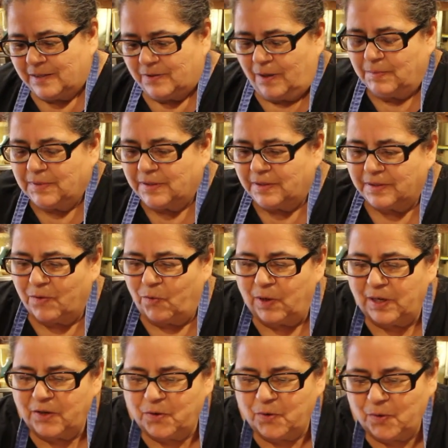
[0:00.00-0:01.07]
So I'm just
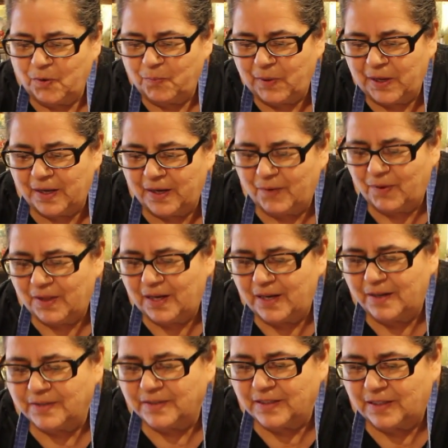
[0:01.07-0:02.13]
going to hit it with a
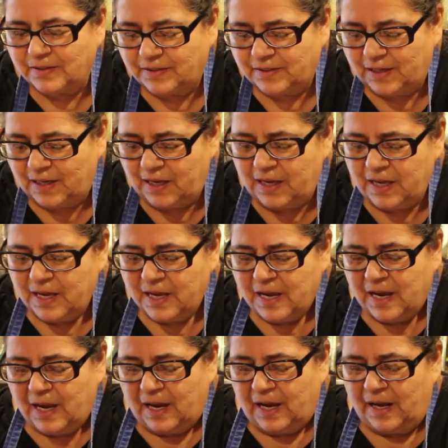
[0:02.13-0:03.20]
little salsa.
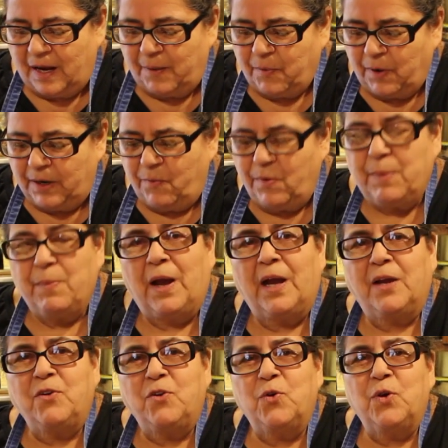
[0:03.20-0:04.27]
And I'm going to
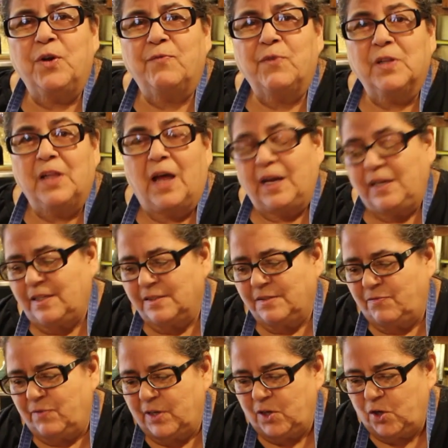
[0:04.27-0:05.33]
remind you, if you like
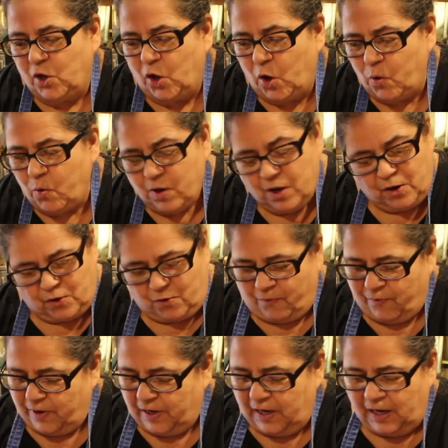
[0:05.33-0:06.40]
this video,
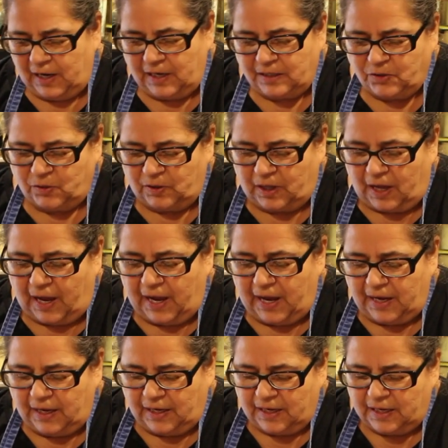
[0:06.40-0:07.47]
don't forget to
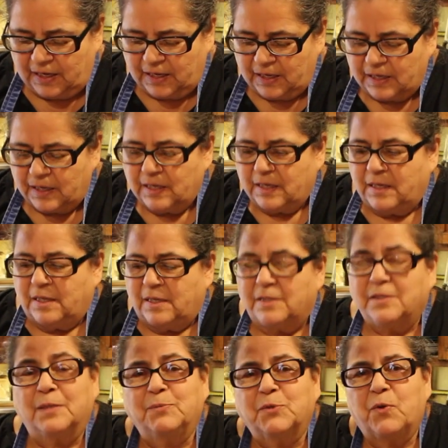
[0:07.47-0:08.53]
like,
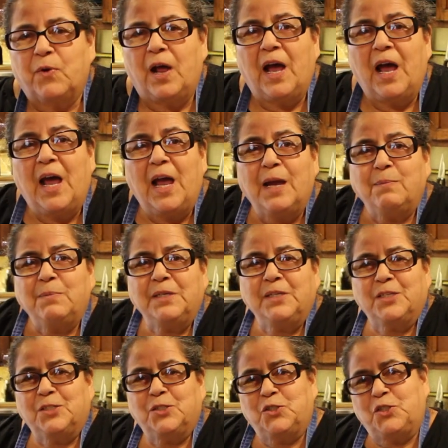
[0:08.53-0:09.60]
subscribe,
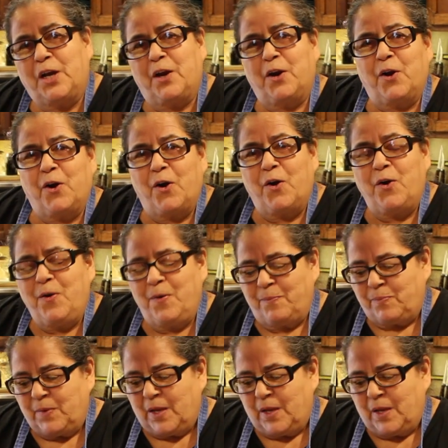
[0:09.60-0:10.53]
share,